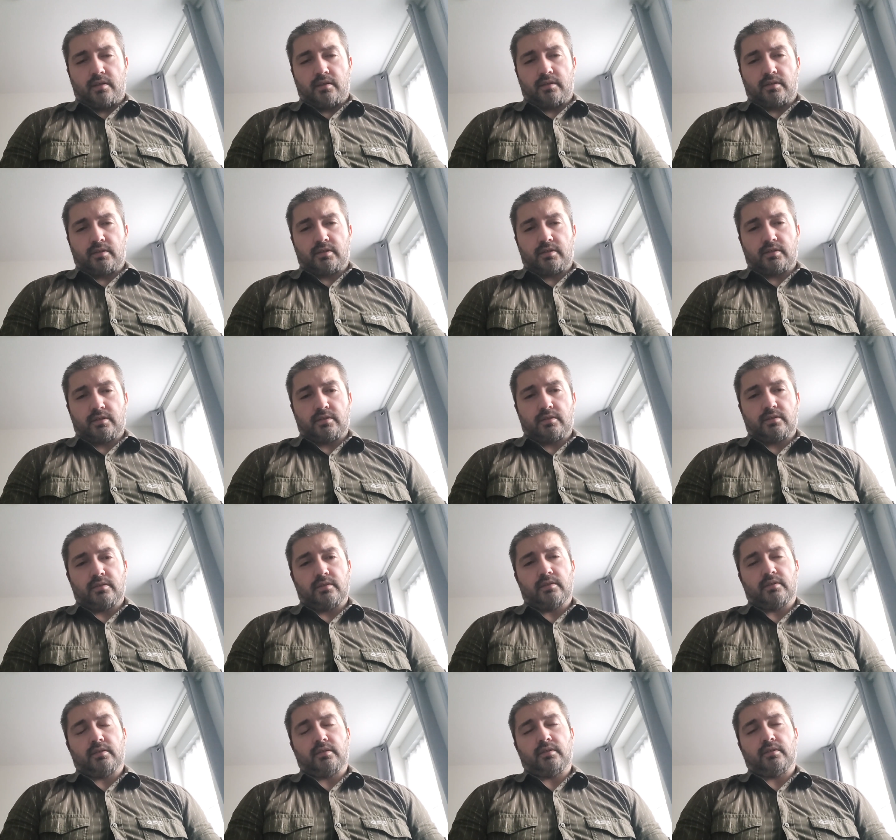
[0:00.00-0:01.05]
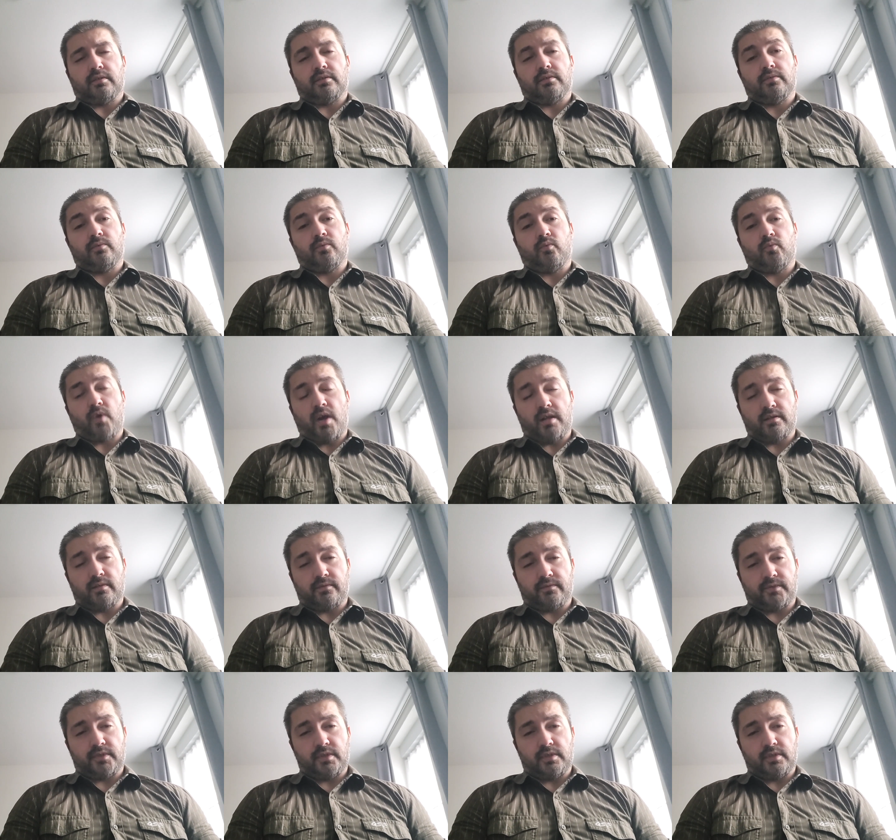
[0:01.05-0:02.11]
And
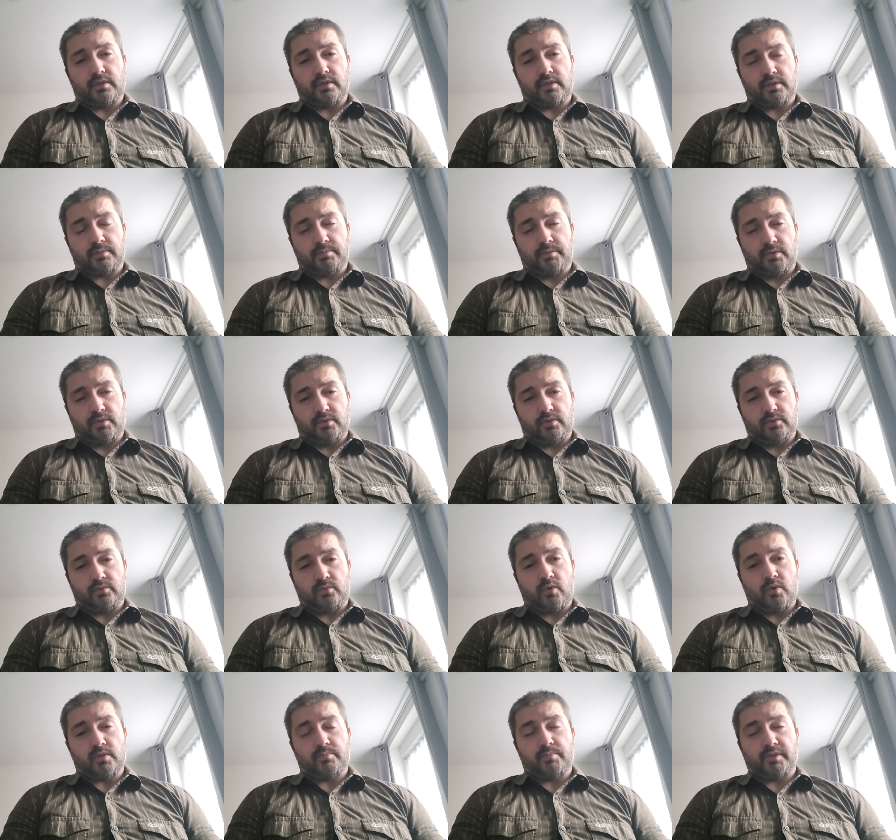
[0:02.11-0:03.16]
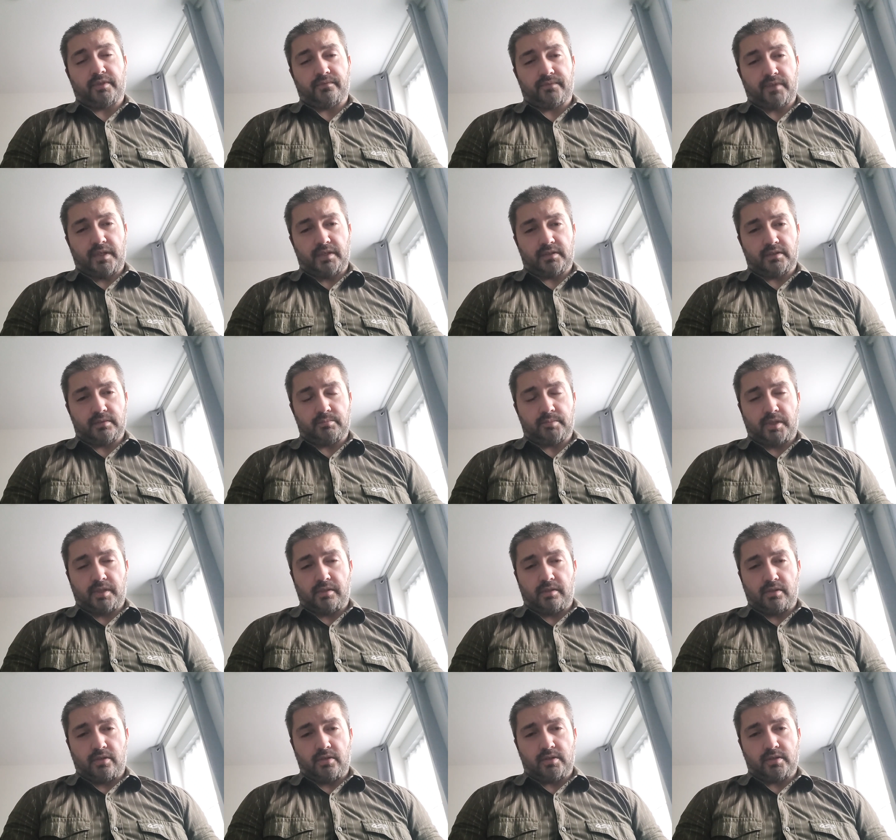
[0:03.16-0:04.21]
one of the explosions was
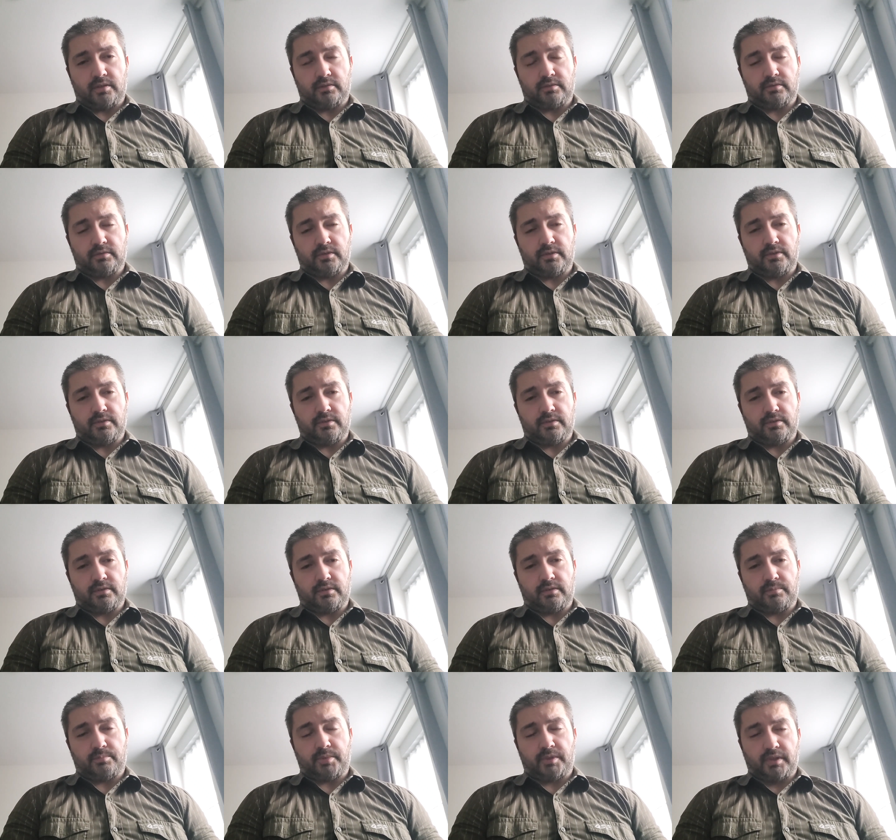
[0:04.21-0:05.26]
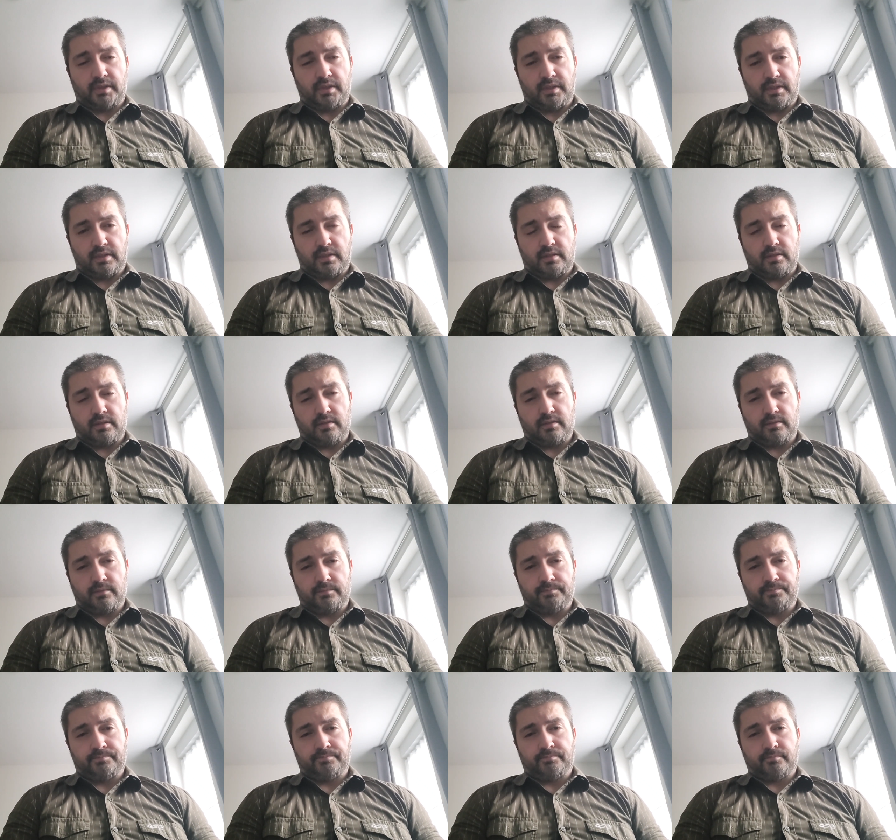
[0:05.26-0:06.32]
prevented by local
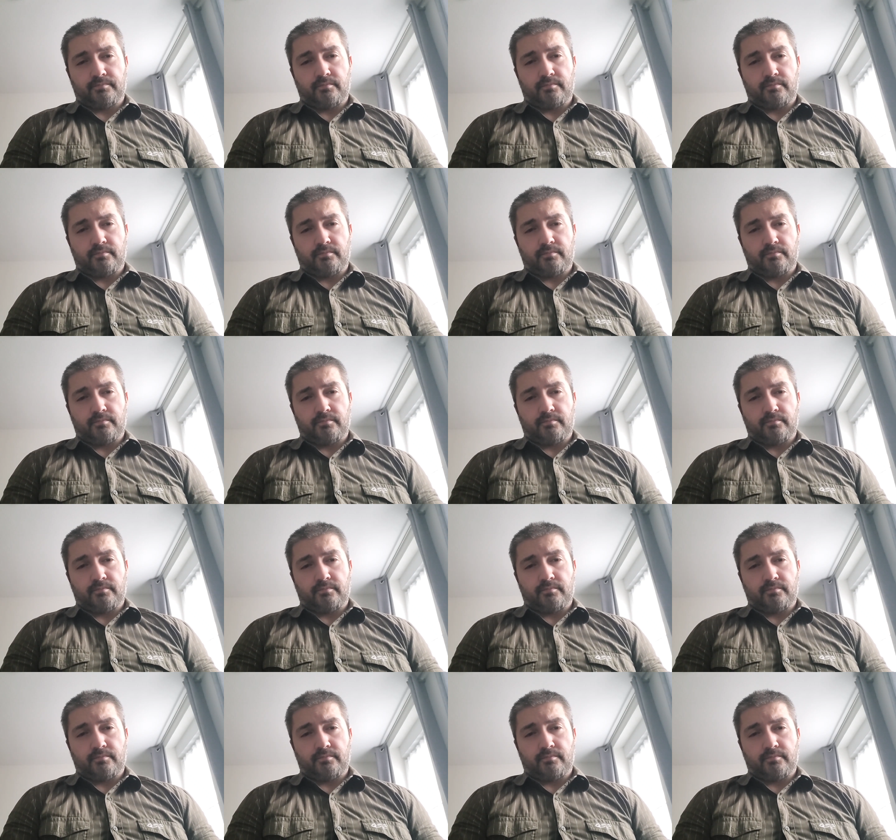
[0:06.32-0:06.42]
police.